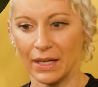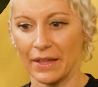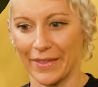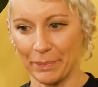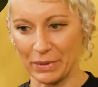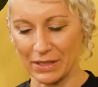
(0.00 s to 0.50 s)

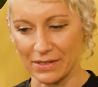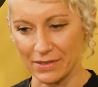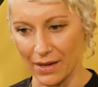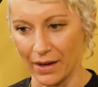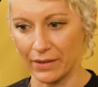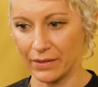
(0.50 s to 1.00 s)
That being
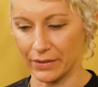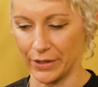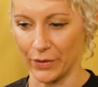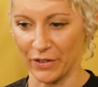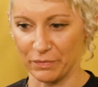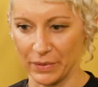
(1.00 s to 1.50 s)
said,
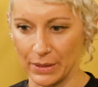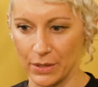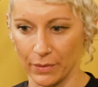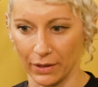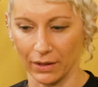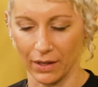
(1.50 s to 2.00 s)
I've been
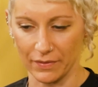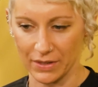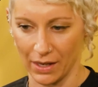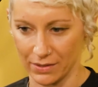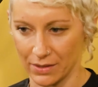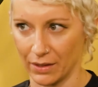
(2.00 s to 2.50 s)
doing a lot of
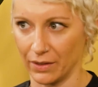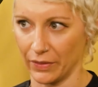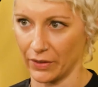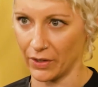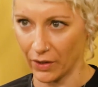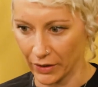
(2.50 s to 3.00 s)
testing on
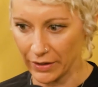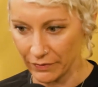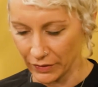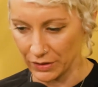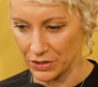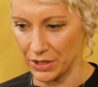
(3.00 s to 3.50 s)
the current
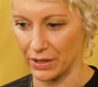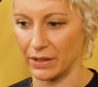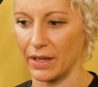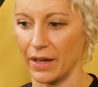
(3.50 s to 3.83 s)
version,